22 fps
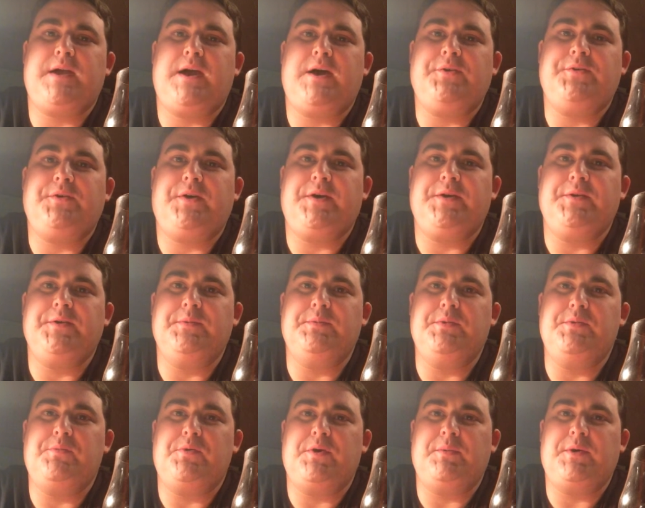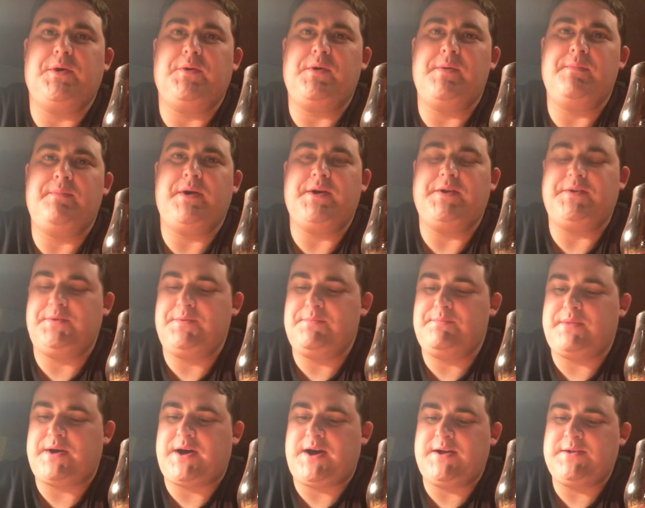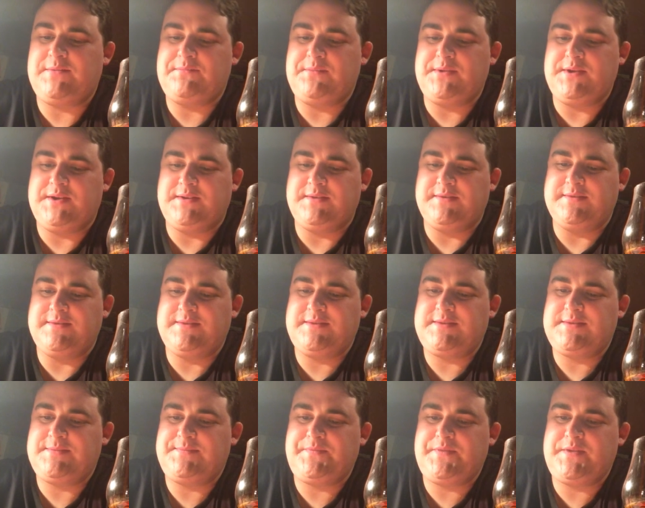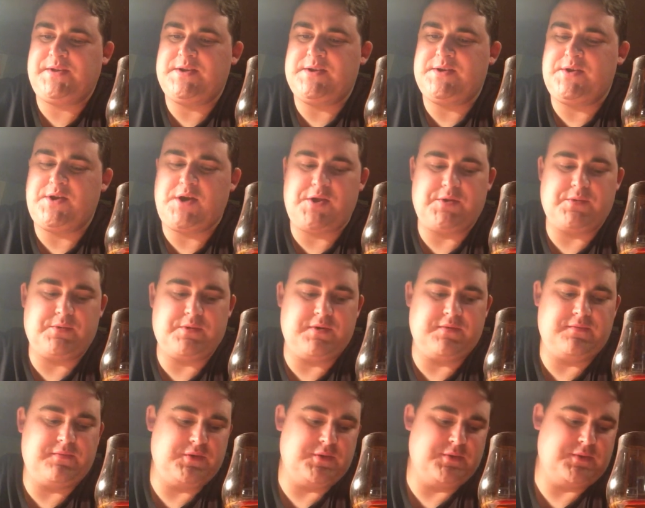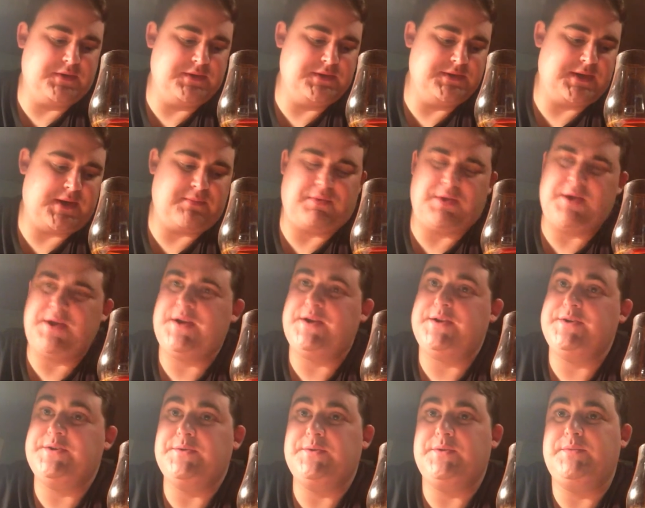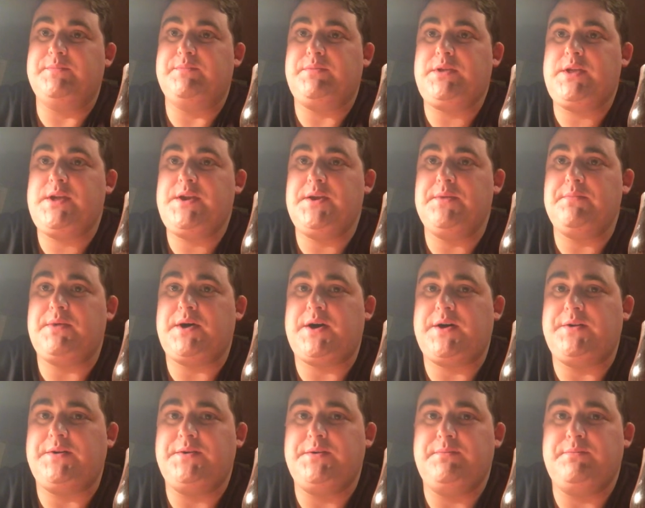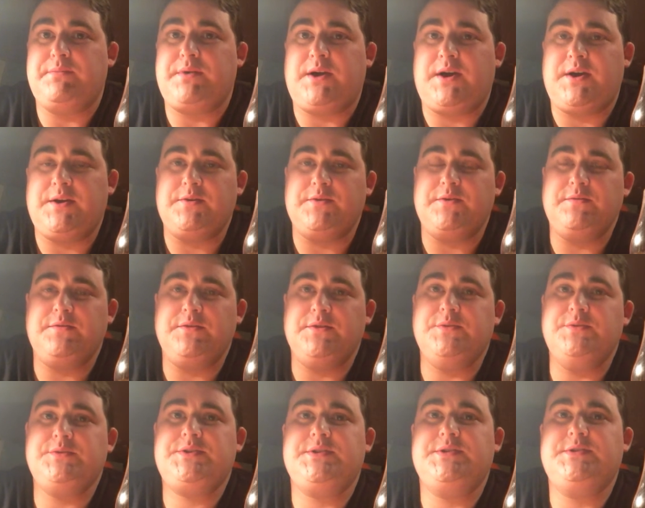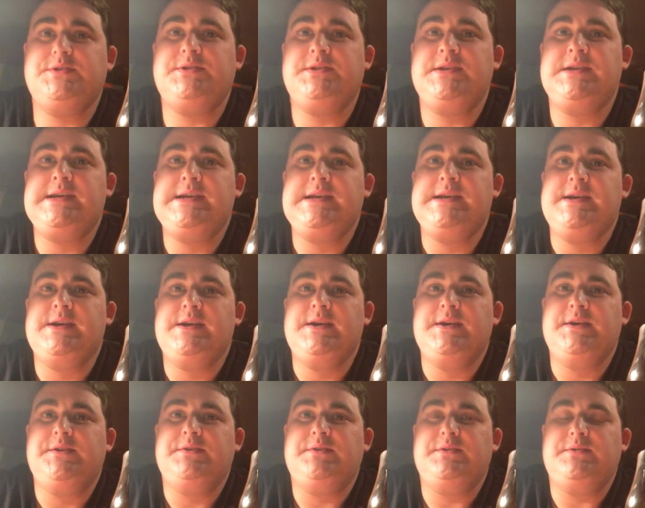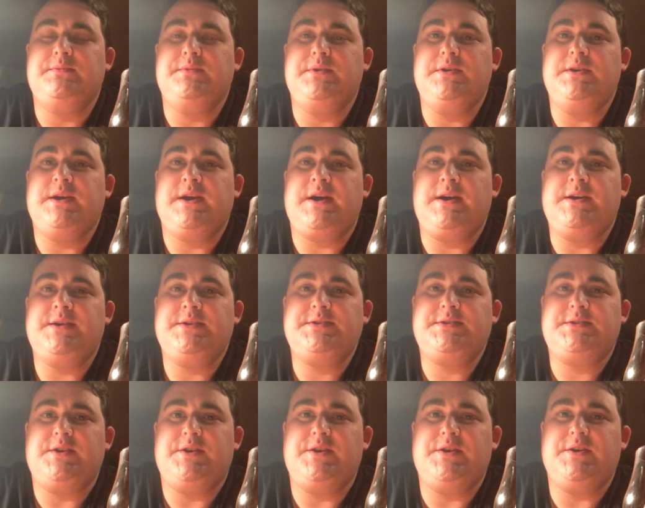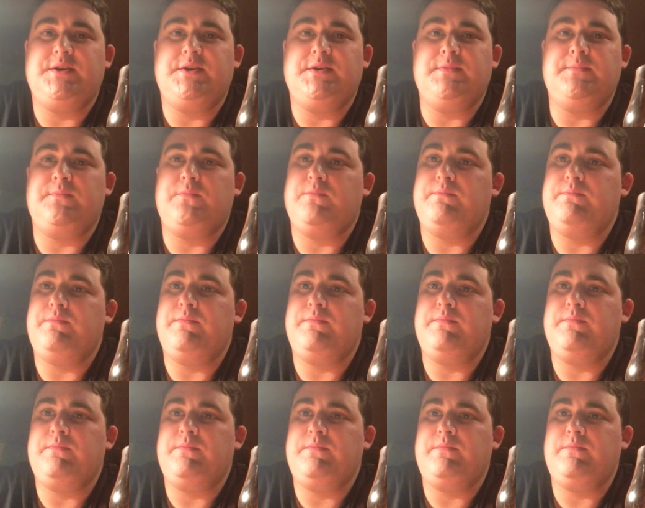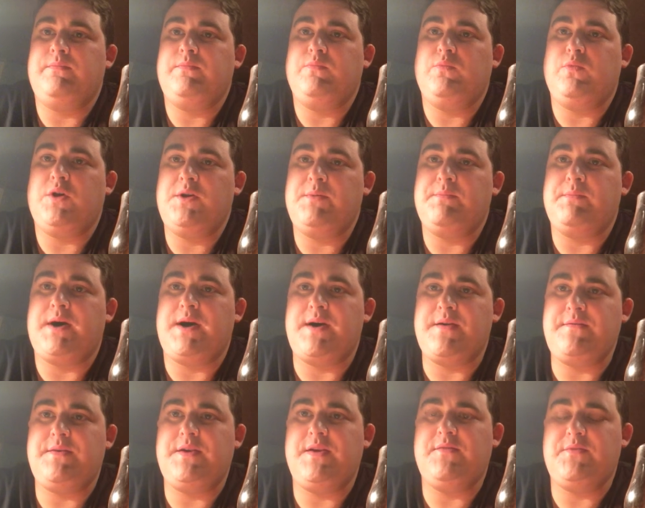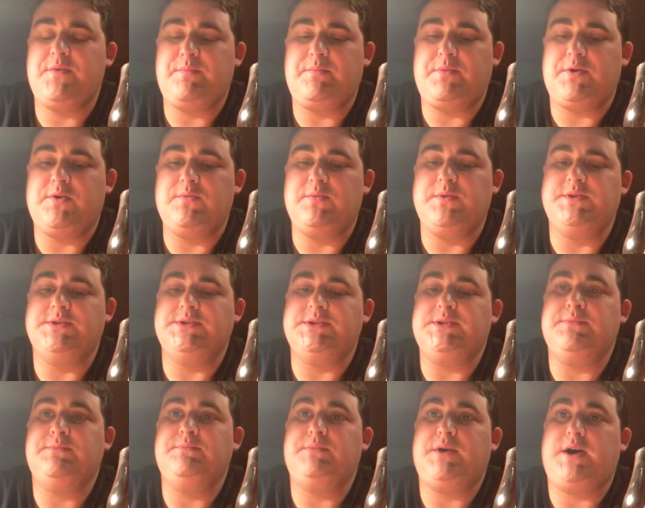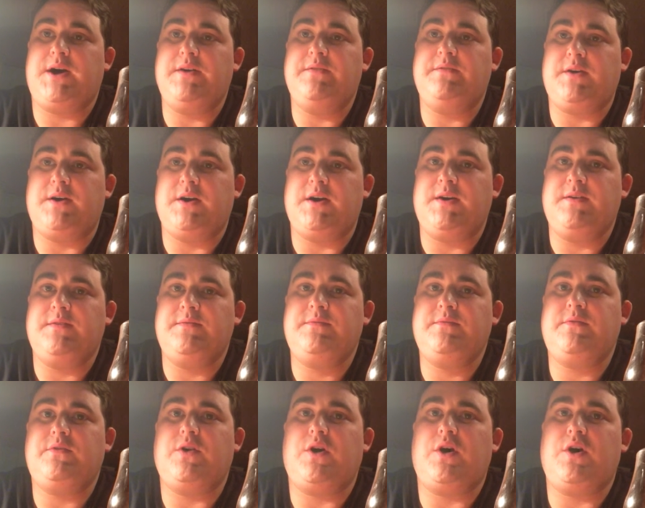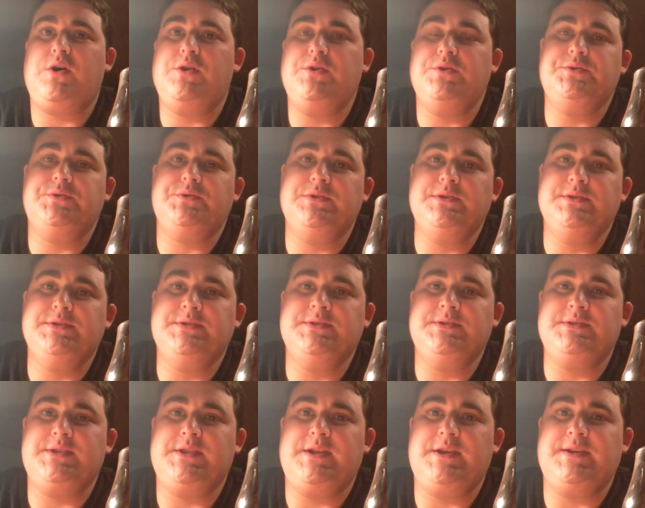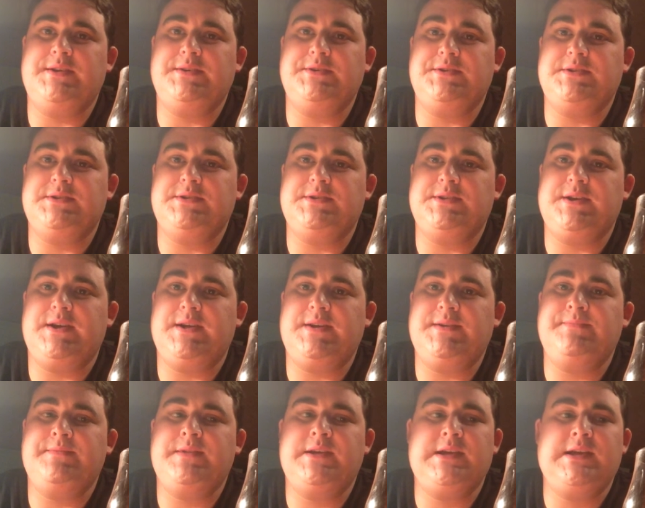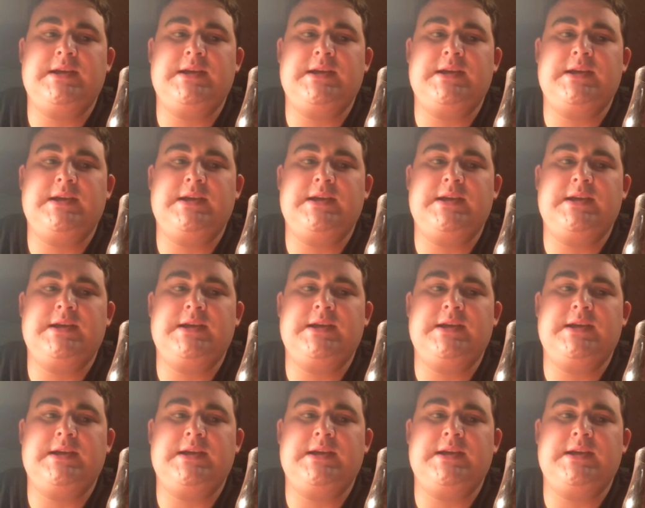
I'll talk a little bit more about what Bottled in Bond means in another review, because I plan on doing plenty of Bottled in Bond reviews, because to be honest, they're one of my favorite bourbons by far, for all those reasons that I just said.